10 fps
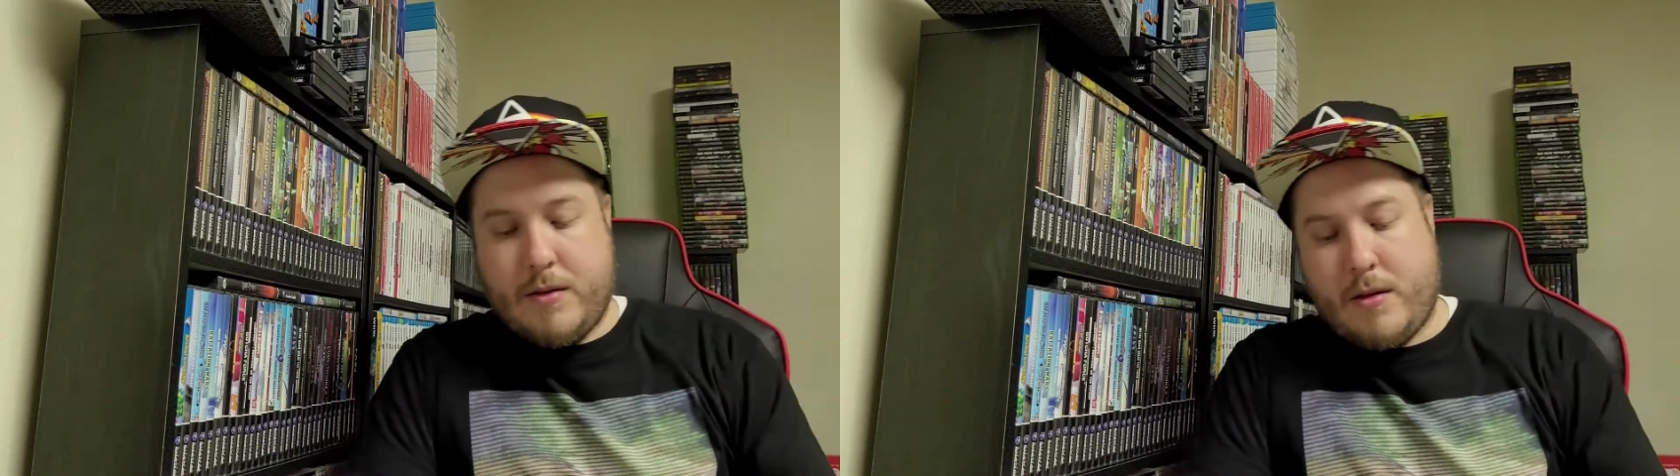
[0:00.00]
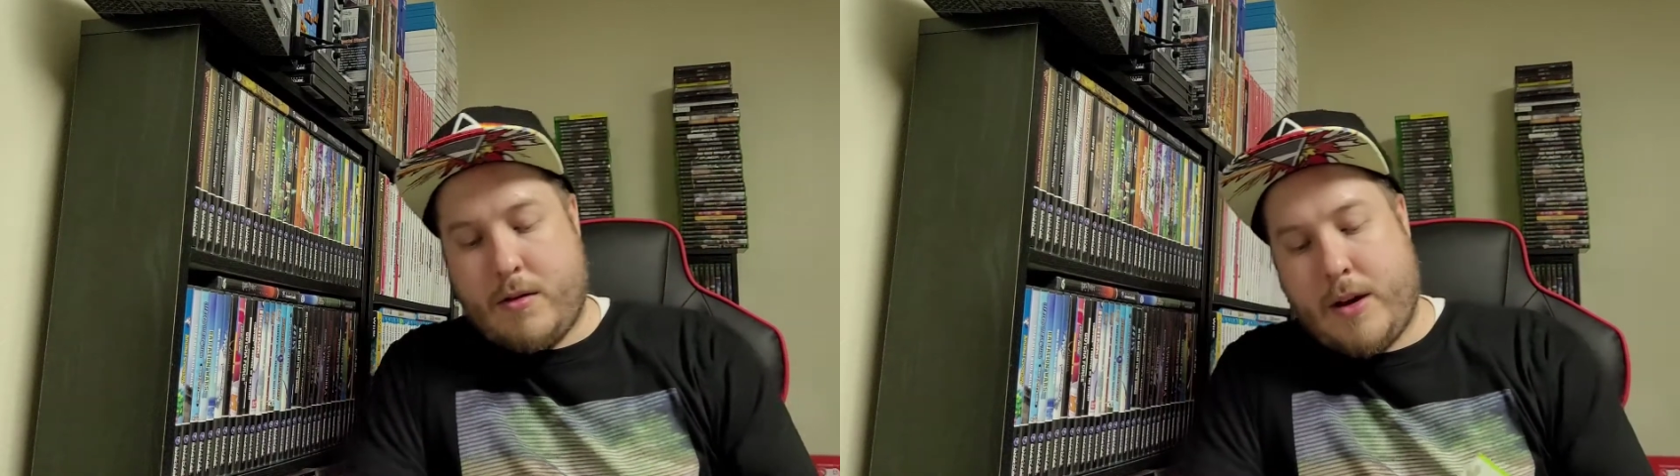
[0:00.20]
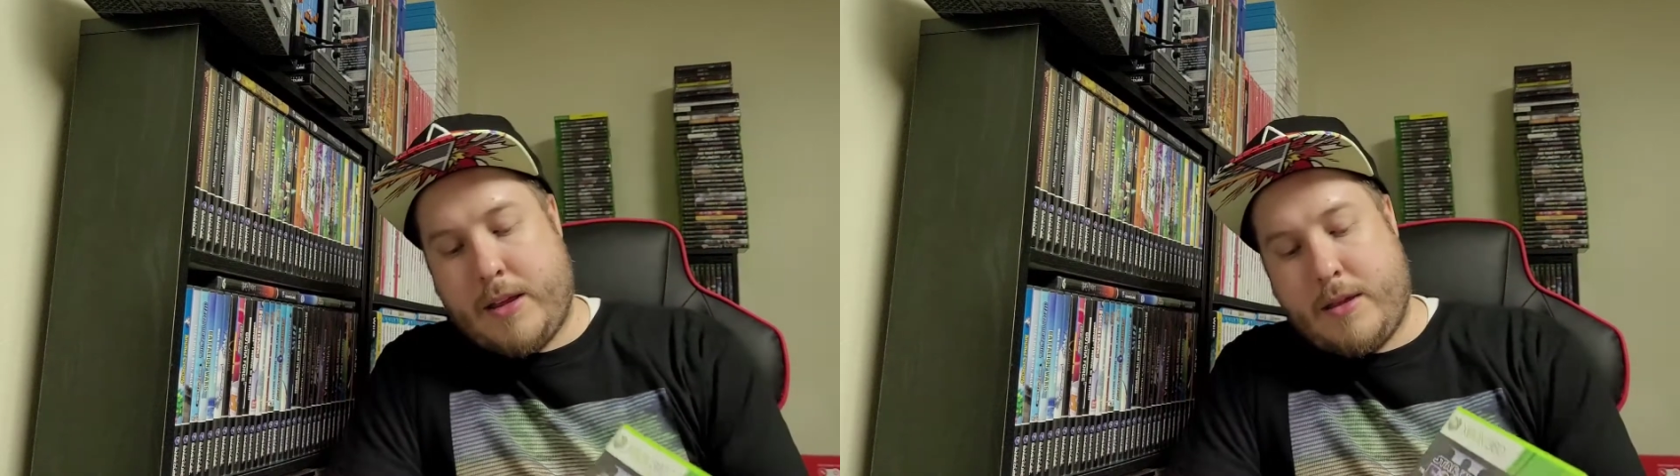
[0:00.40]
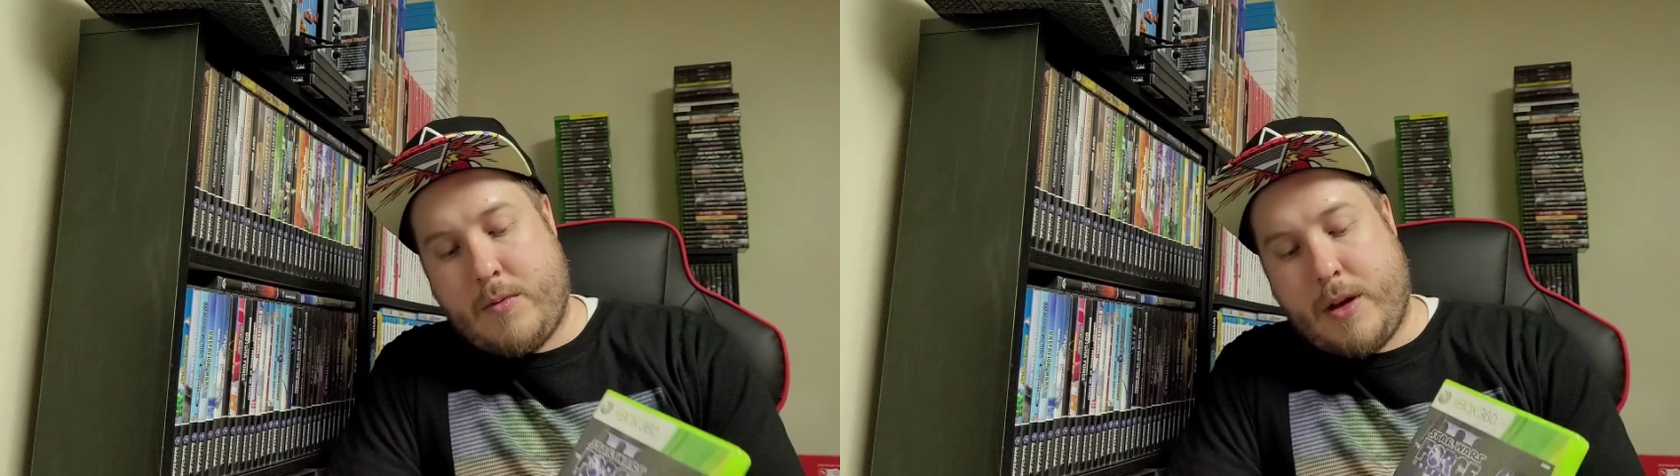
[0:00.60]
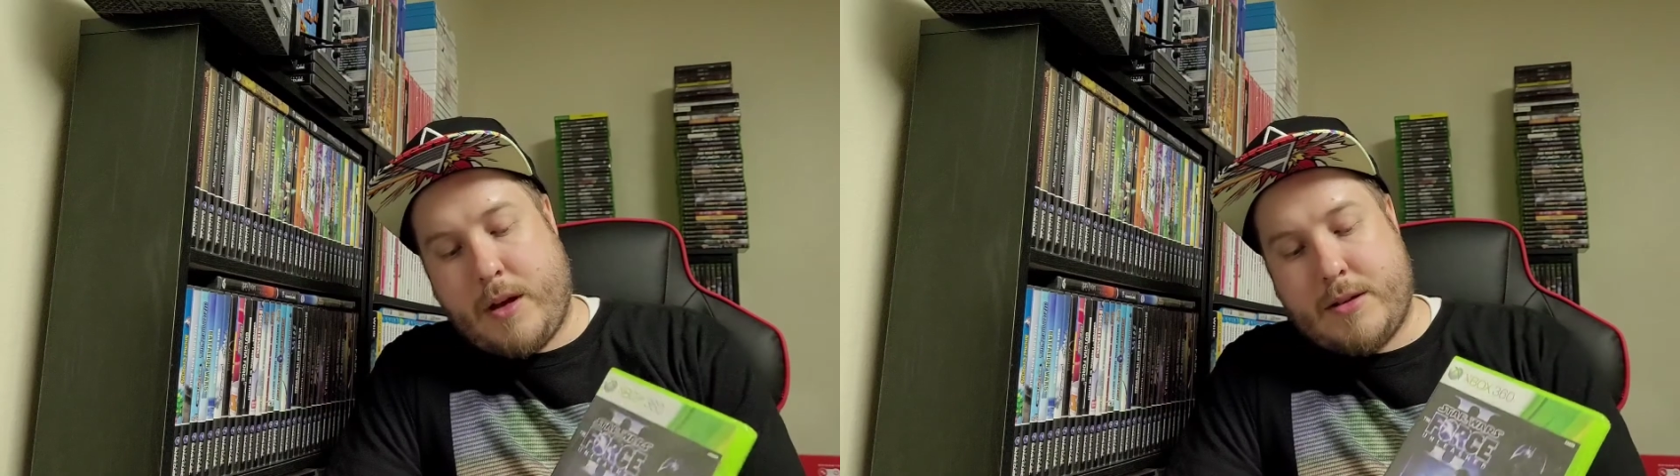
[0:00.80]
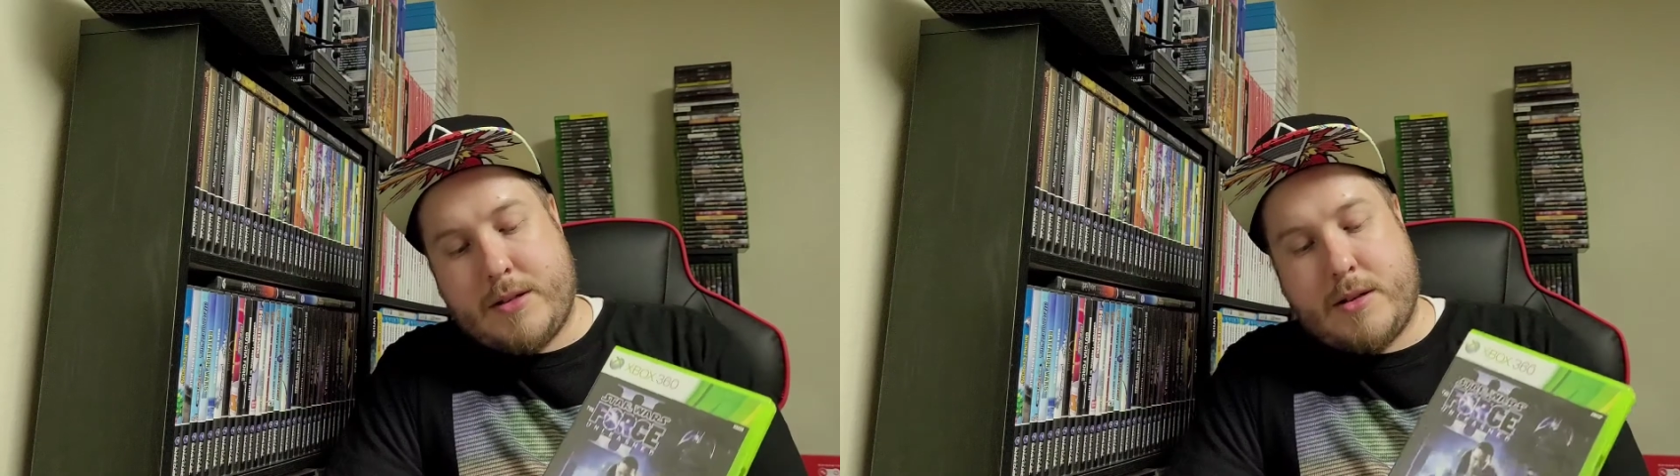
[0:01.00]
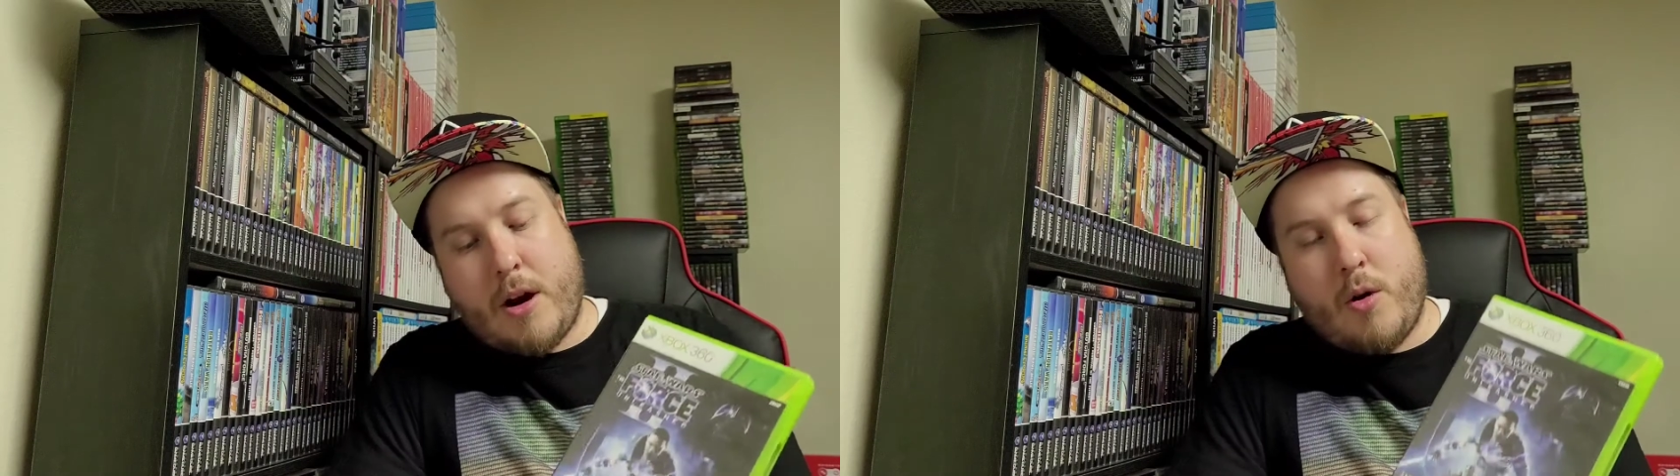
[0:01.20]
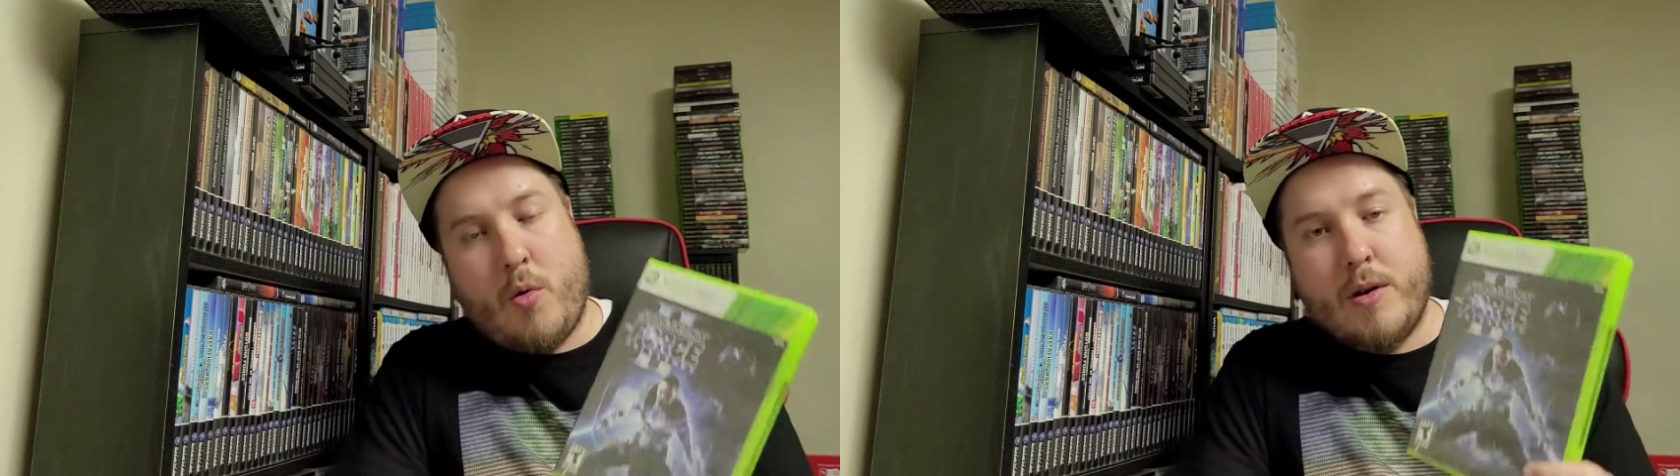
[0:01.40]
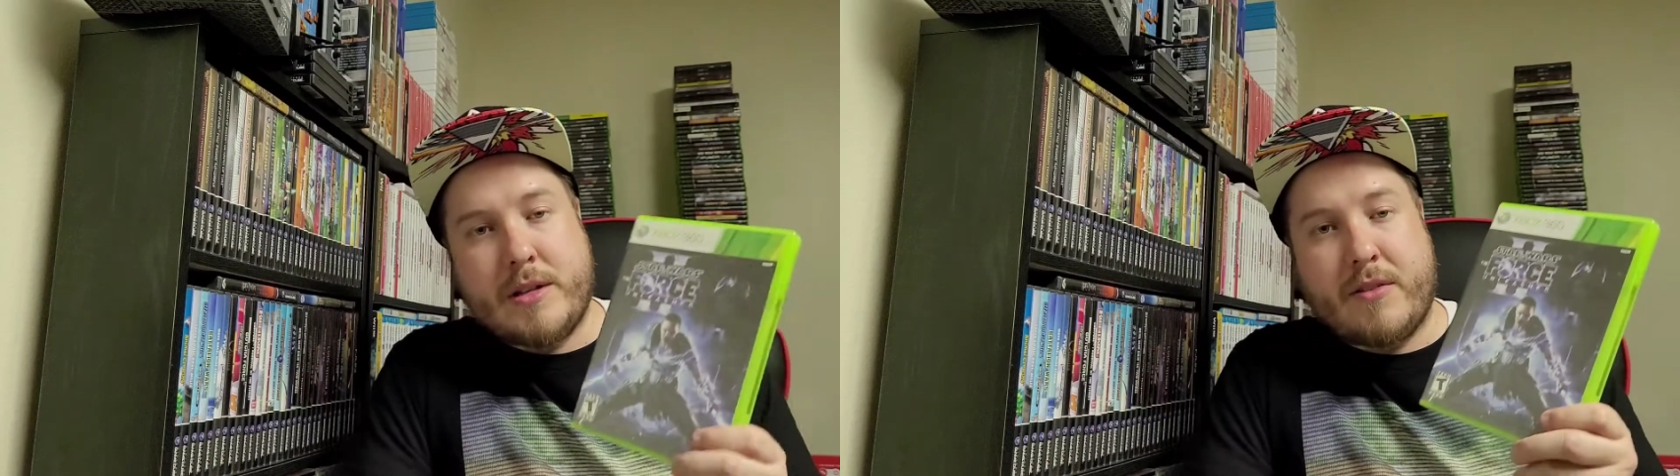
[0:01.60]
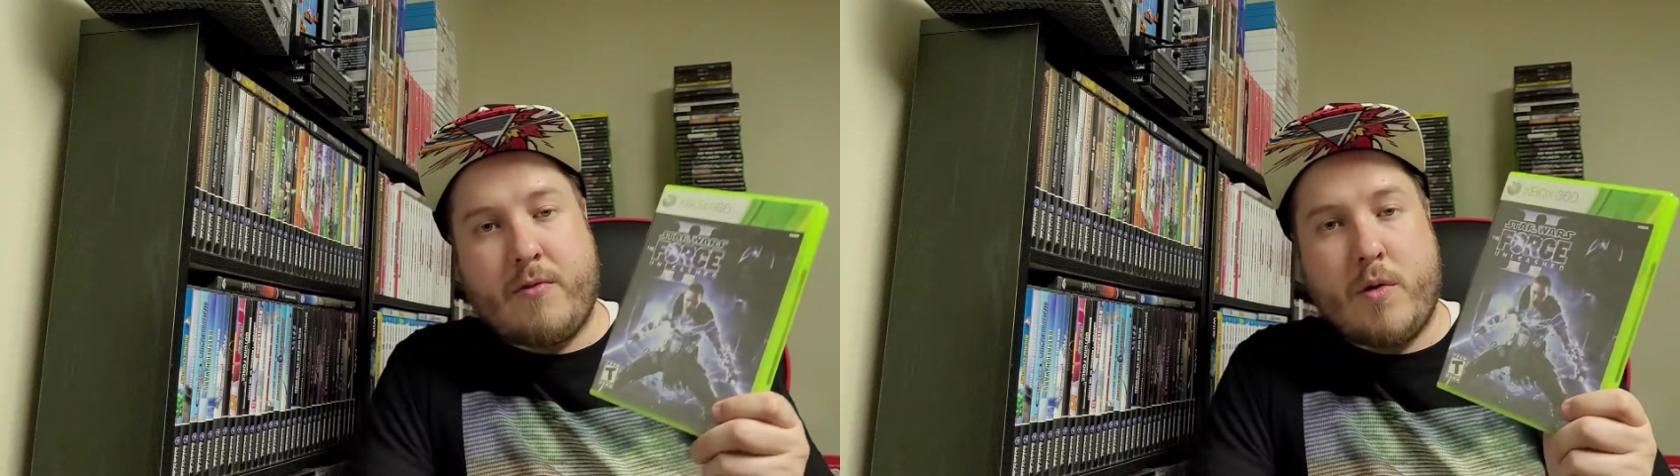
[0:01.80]
Alright, then we got Star Wars
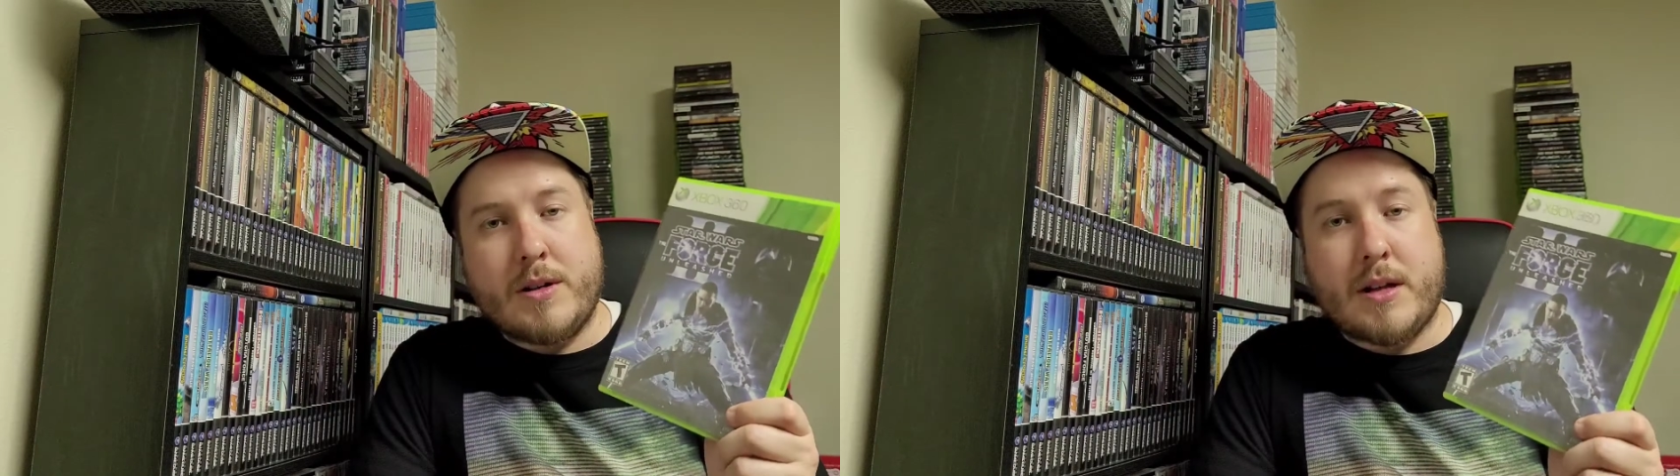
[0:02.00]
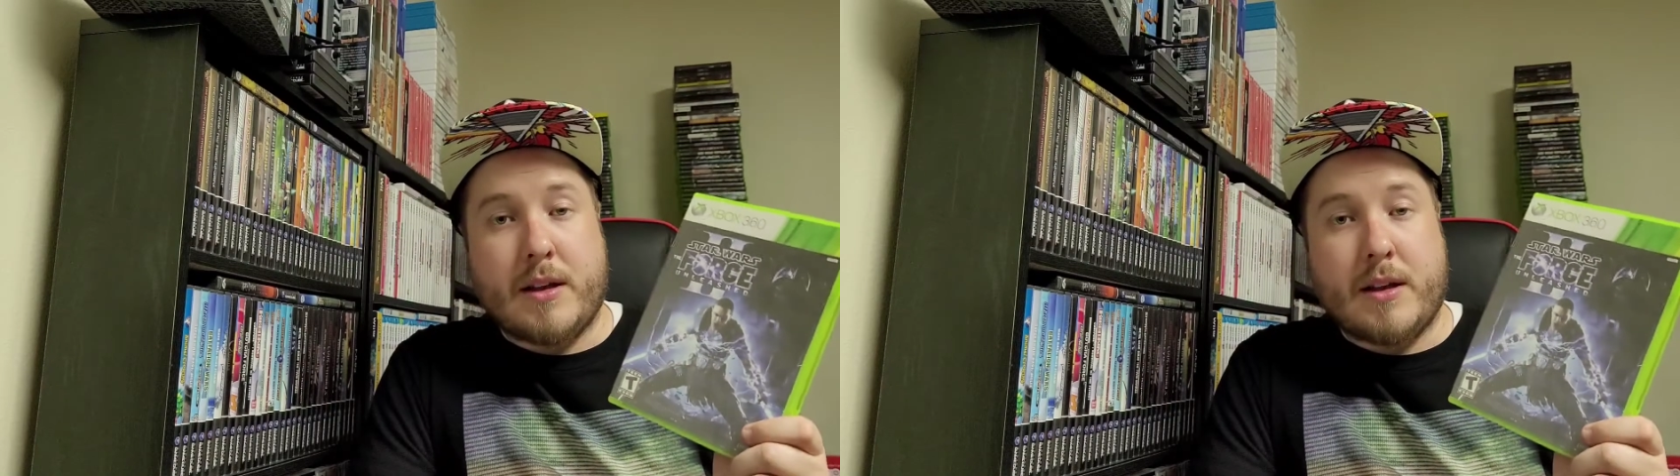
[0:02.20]
The Force